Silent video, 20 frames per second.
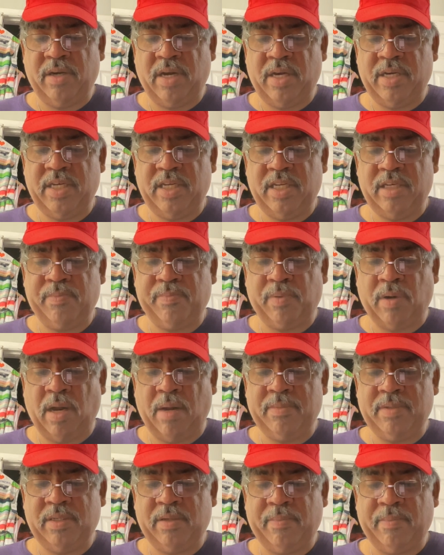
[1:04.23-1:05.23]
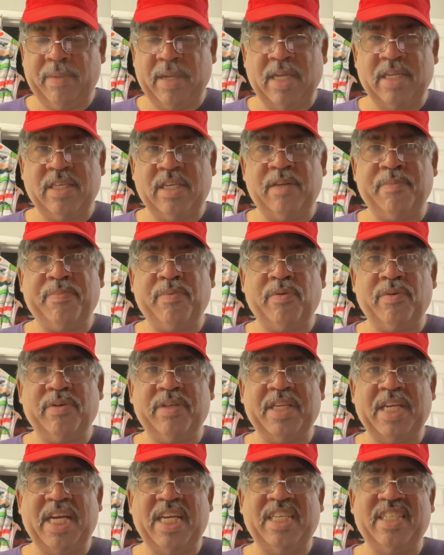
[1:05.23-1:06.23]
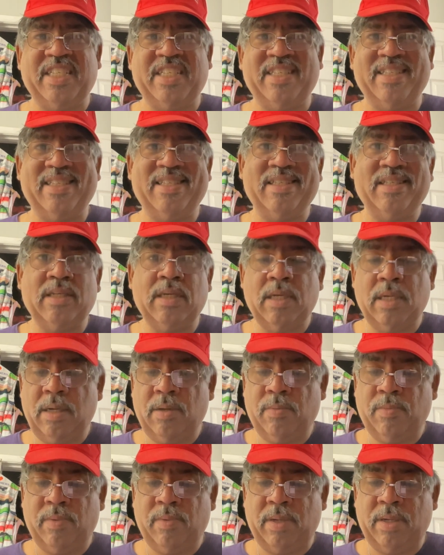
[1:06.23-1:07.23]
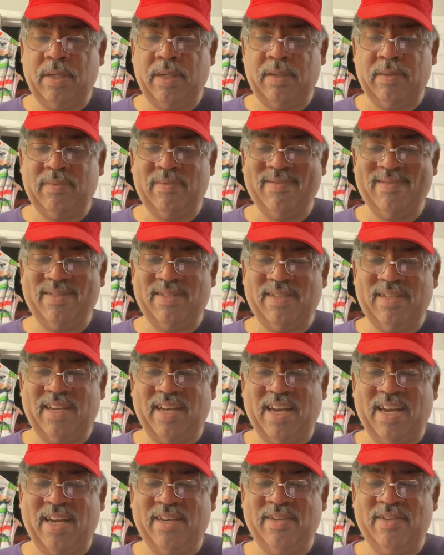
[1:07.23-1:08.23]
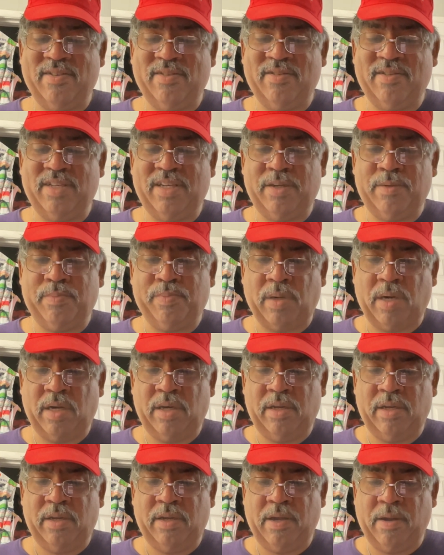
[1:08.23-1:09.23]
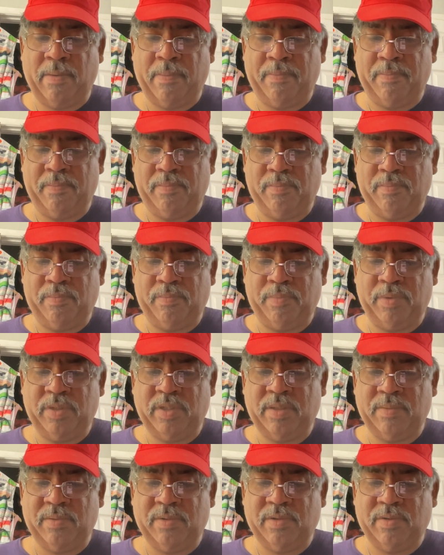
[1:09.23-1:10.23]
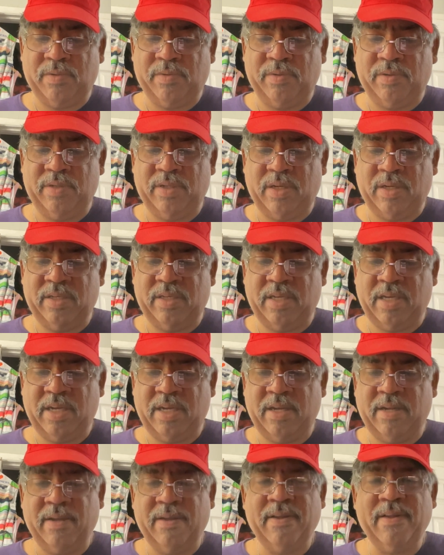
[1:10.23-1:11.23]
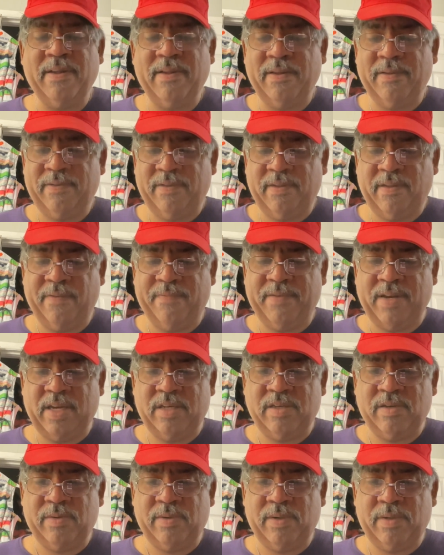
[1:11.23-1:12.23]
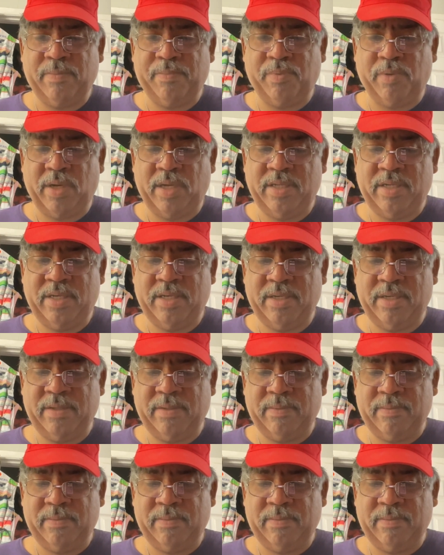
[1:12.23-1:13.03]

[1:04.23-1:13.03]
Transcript: on his promise of mass deportation. Well, I know he probably put some screws on the Venezuelan president.